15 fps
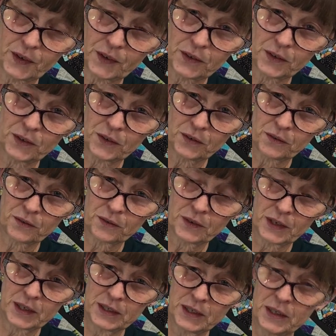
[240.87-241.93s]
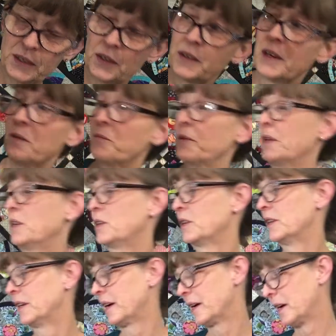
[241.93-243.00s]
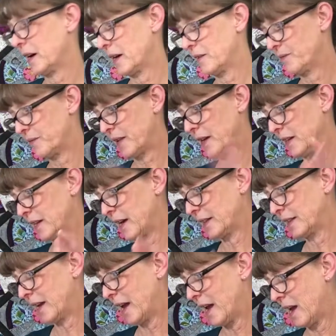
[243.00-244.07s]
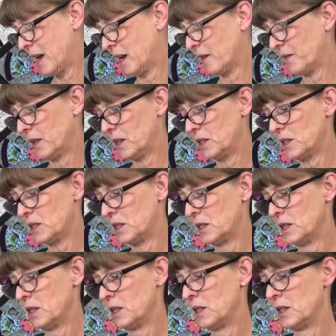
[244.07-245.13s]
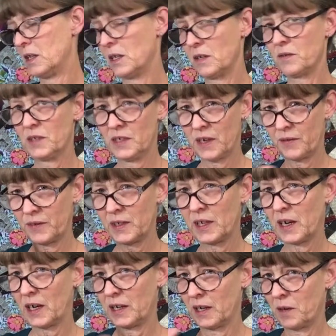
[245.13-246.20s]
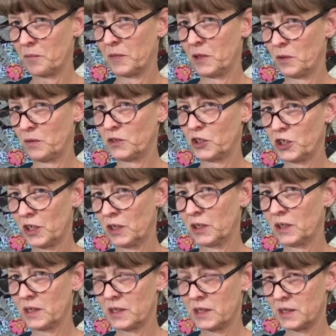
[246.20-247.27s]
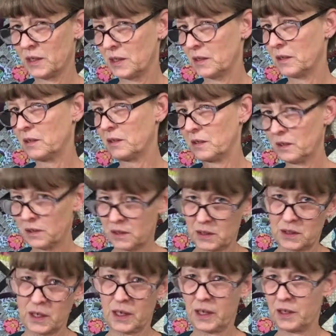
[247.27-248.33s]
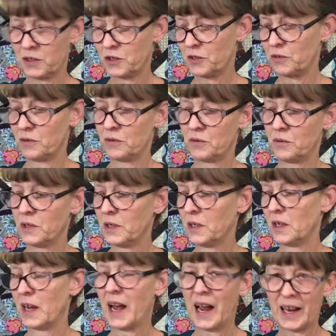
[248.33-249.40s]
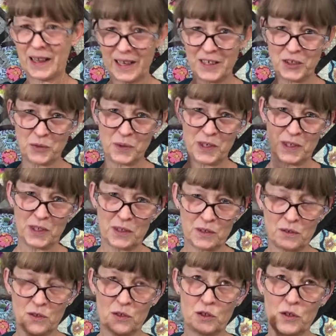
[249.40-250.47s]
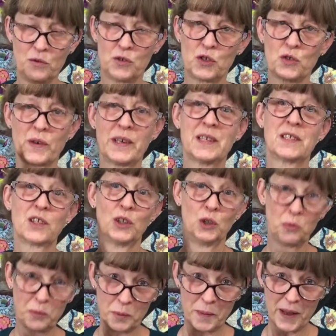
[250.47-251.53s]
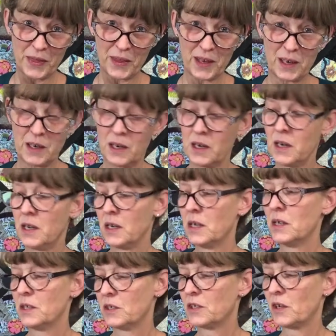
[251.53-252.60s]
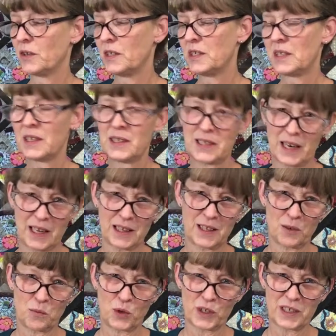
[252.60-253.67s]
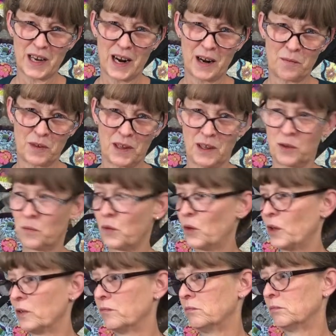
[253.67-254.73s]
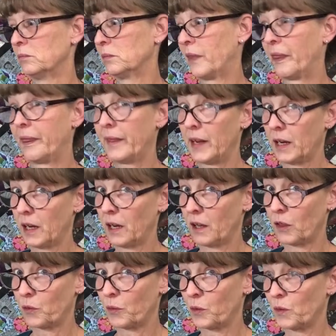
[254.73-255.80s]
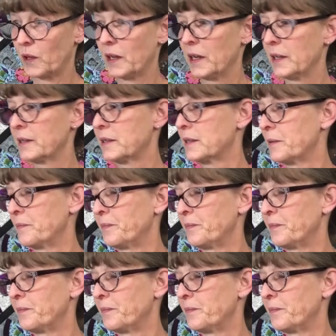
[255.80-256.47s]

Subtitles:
So it did turn out pretty good. I finally got the hang of it. I was definitely cutting up little chunks and taking two. I like doing the 2 strands loop method. So this does take a little more time and a little more thinking through things.